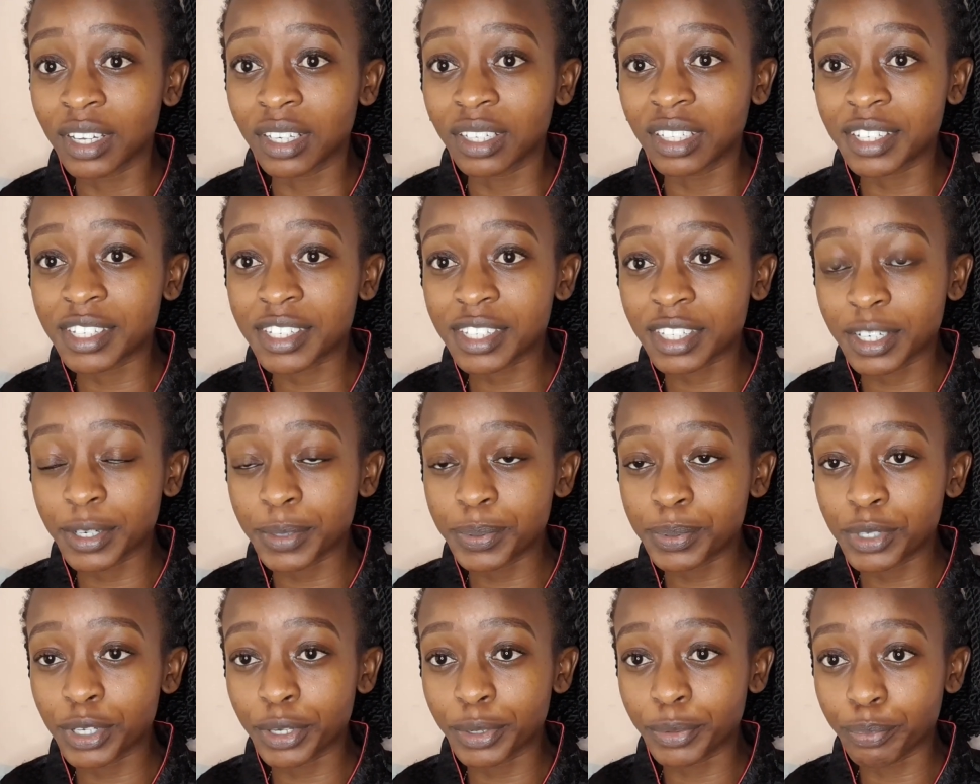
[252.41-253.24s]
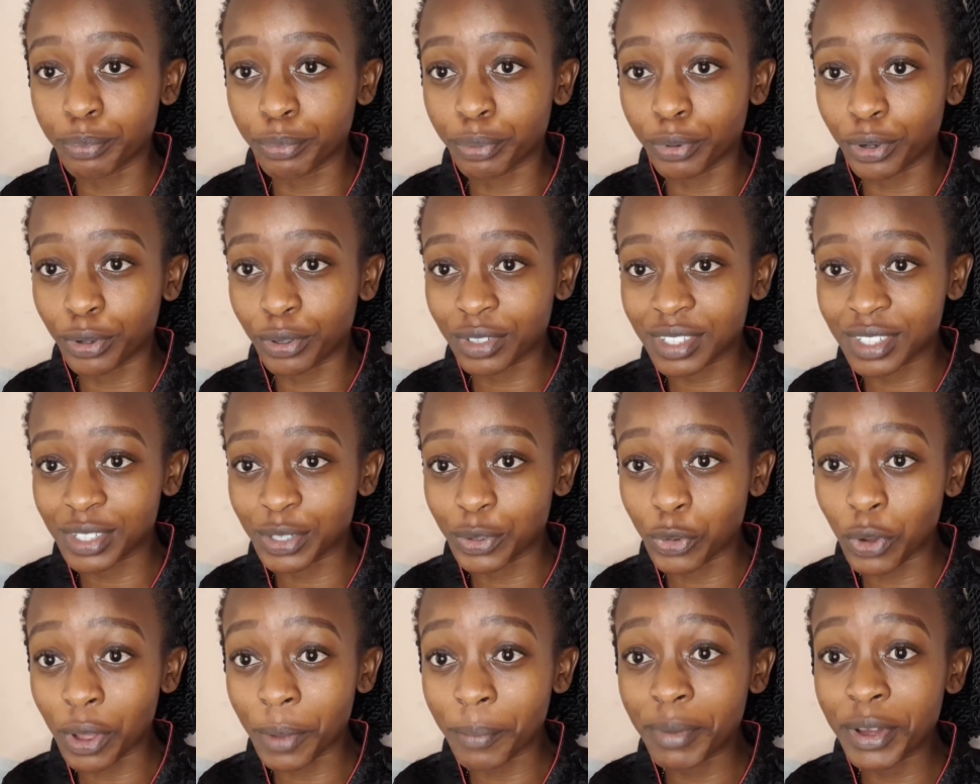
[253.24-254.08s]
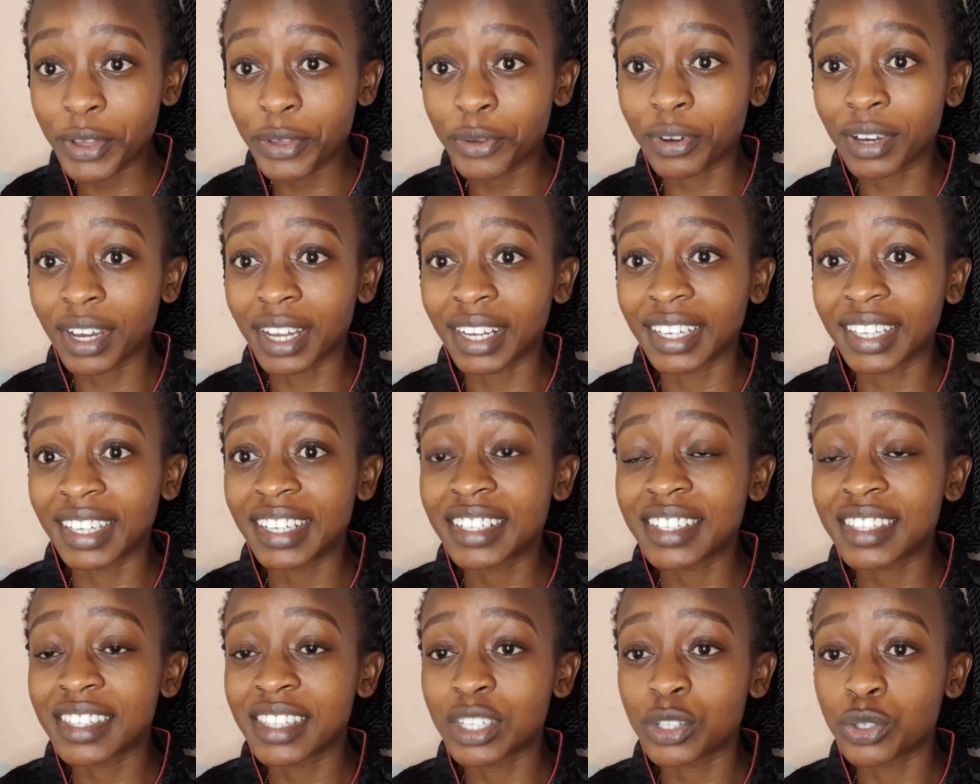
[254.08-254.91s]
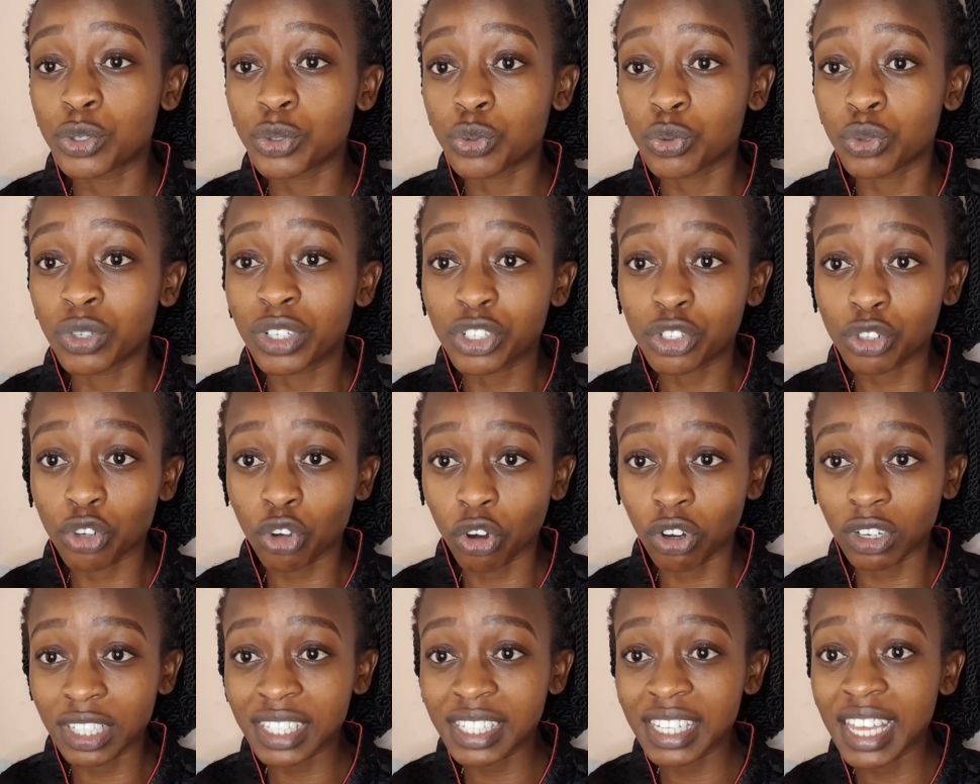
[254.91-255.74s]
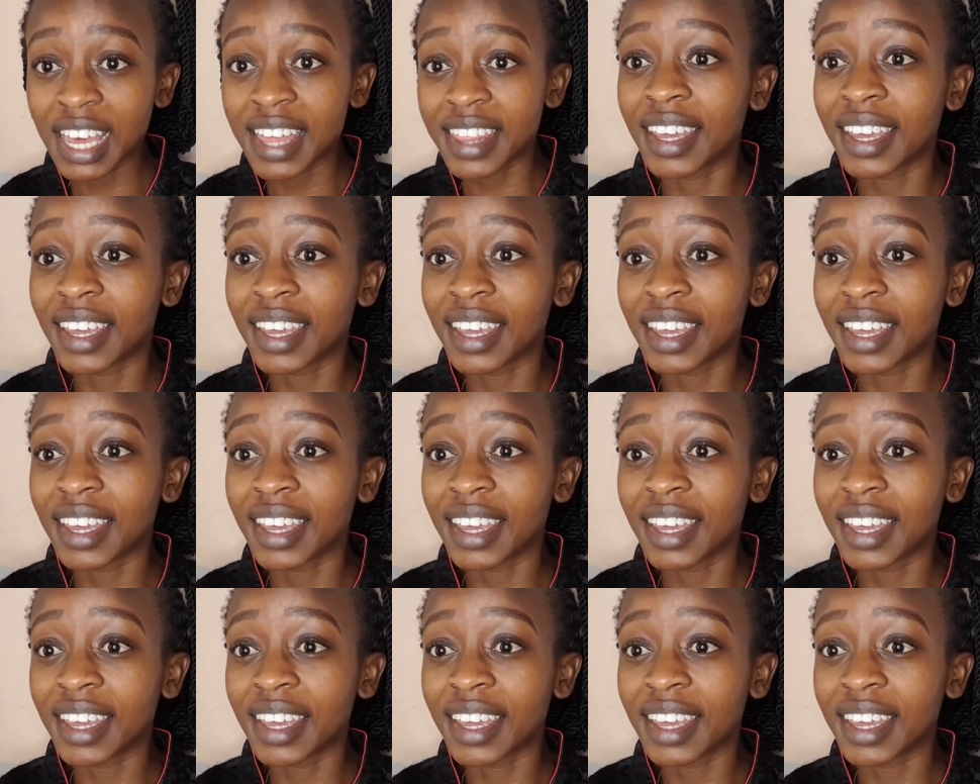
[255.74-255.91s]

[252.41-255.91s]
description box whereby you can get these sweet corns